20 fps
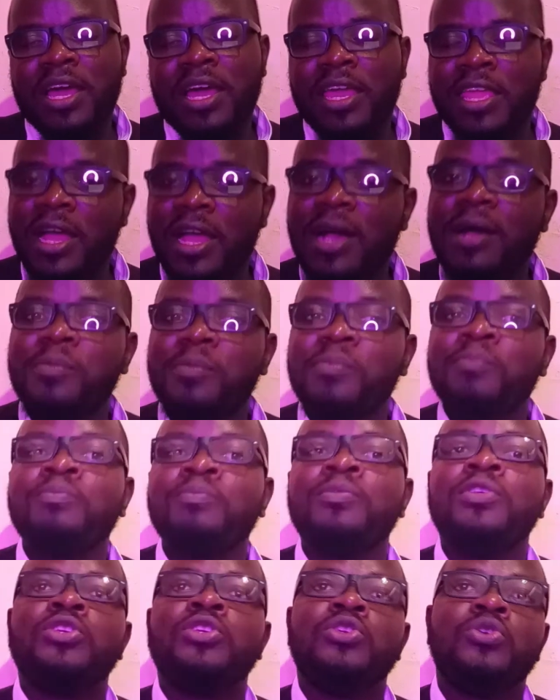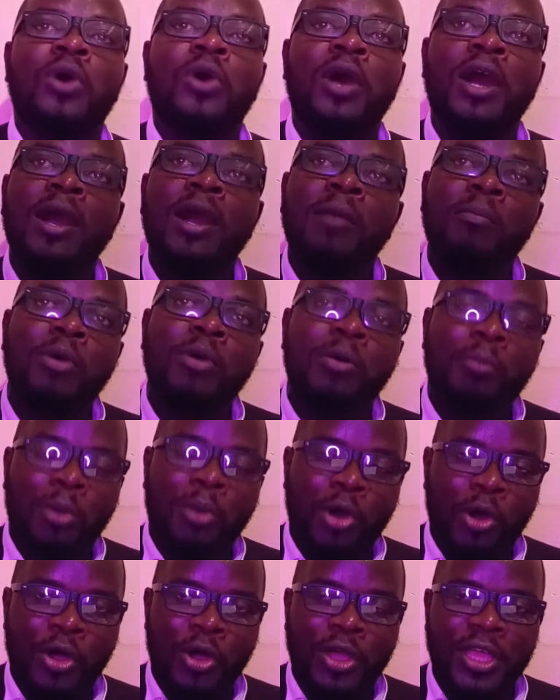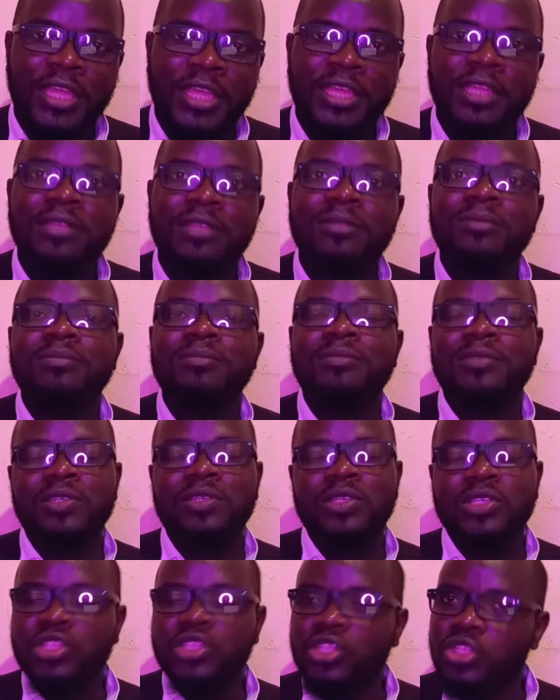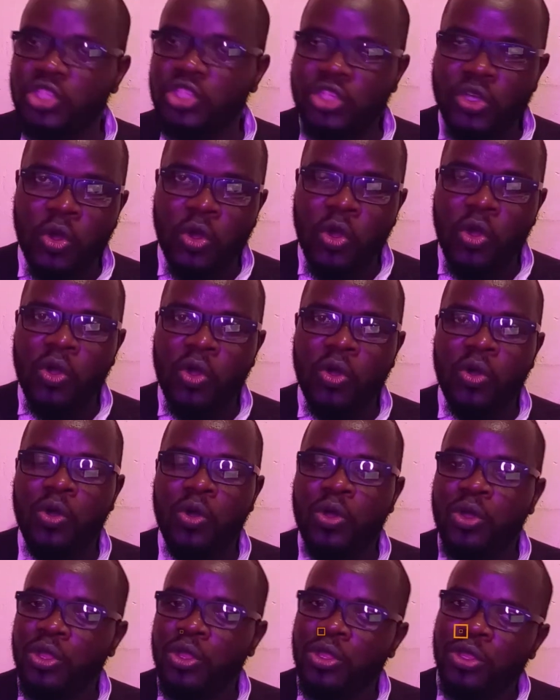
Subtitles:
I am your humble boy, Joe